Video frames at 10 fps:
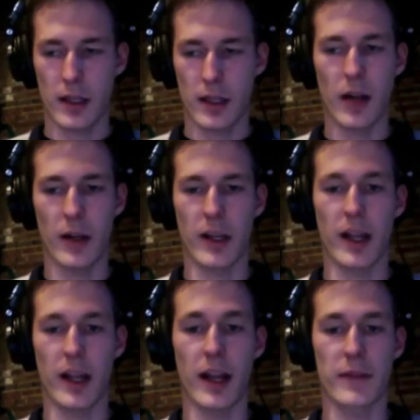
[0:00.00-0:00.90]
Uh, we're going to
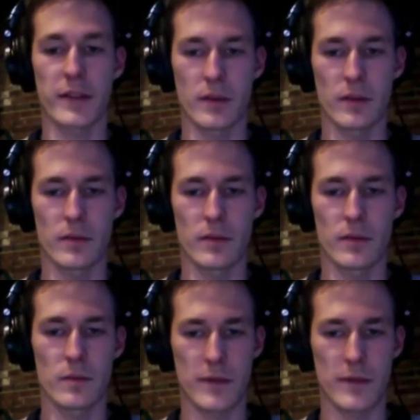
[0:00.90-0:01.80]
have to
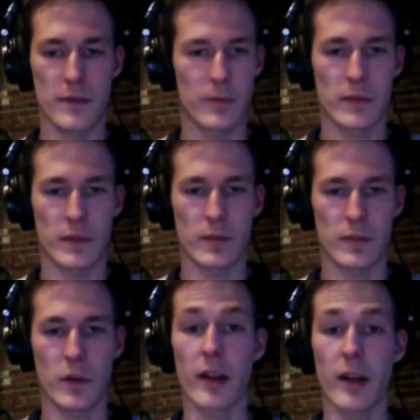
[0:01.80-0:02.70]
have some some
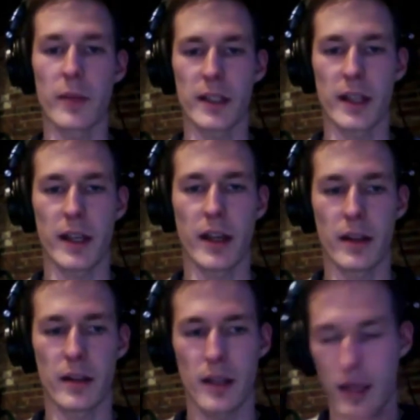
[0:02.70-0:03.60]
quality big data,
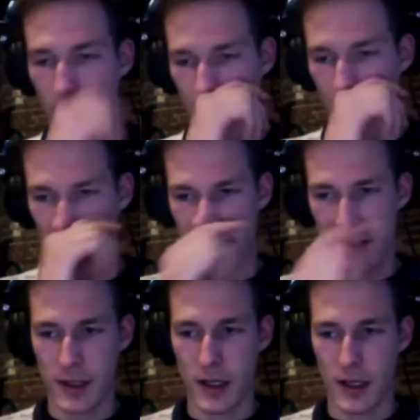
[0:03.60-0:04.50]
analysts.